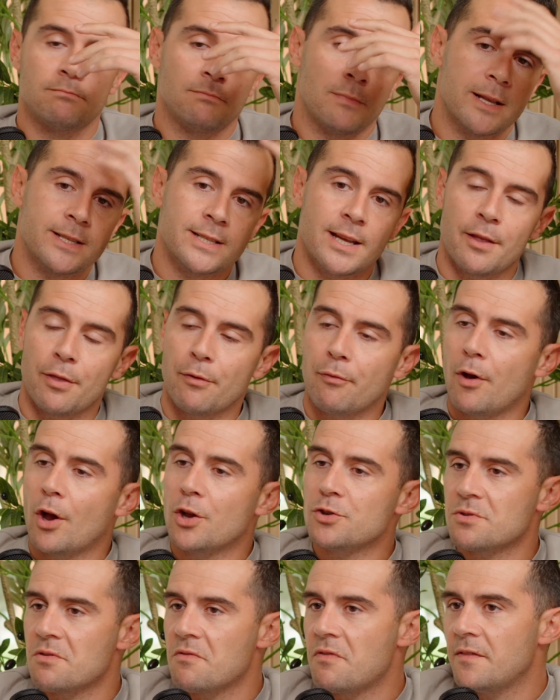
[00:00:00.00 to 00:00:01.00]
let's say,
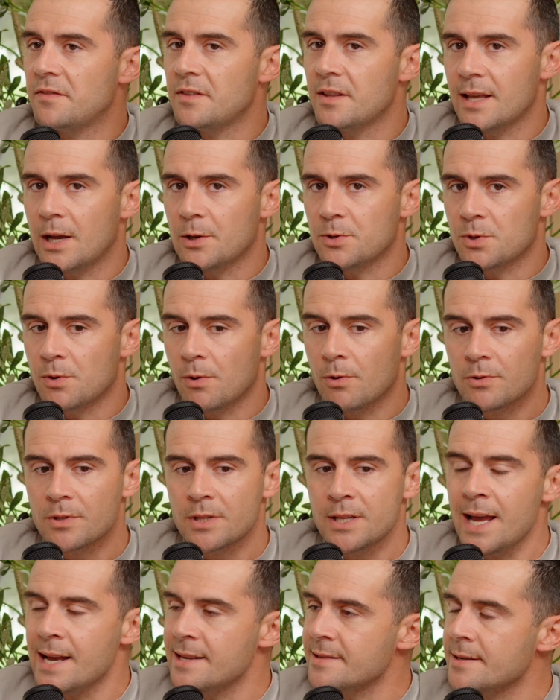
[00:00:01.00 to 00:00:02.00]
350,000 euros?
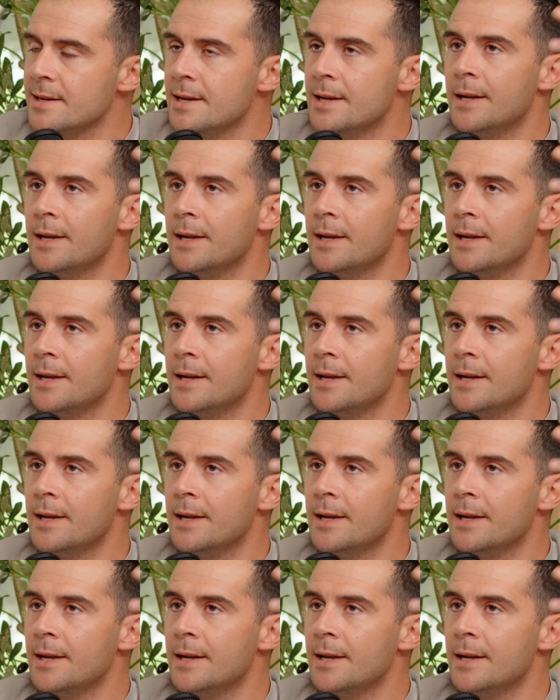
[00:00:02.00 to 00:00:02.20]
Yes.